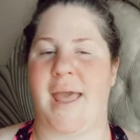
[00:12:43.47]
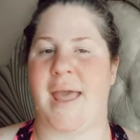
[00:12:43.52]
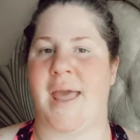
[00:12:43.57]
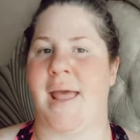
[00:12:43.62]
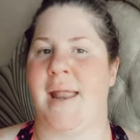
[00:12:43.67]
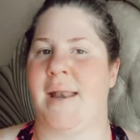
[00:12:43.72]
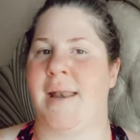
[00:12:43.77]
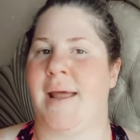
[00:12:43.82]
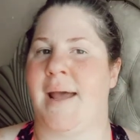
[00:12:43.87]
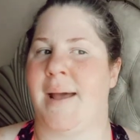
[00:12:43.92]

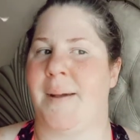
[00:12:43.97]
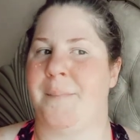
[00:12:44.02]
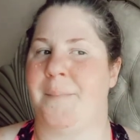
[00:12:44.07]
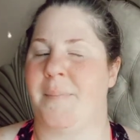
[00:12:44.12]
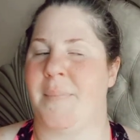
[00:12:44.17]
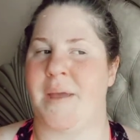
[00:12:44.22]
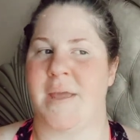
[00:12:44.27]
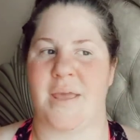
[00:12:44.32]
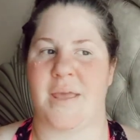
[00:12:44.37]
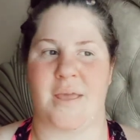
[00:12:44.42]
And
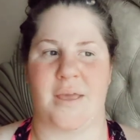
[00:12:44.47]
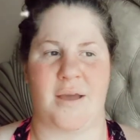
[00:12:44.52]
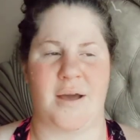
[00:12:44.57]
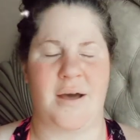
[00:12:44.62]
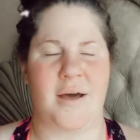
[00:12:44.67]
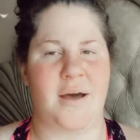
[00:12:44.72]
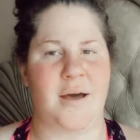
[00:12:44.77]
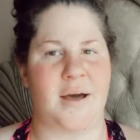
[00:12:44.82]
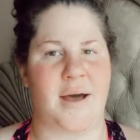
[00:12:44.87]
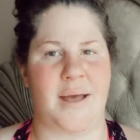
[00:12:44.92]

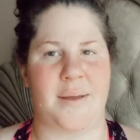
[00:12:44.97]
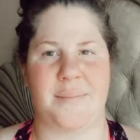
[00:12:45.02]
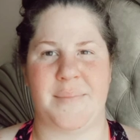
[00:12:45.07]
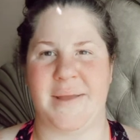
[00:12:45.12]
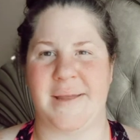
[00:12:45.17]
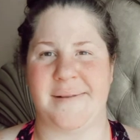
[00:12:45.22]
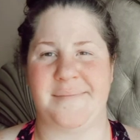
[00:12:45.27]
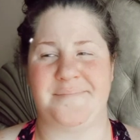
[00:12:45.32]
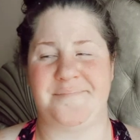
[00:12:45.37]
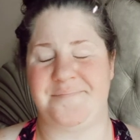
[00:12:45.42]
yeah, I
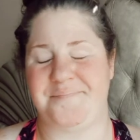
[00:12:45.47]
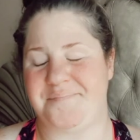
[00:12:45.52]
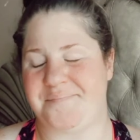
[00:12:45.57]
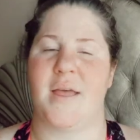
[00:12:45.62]
mean,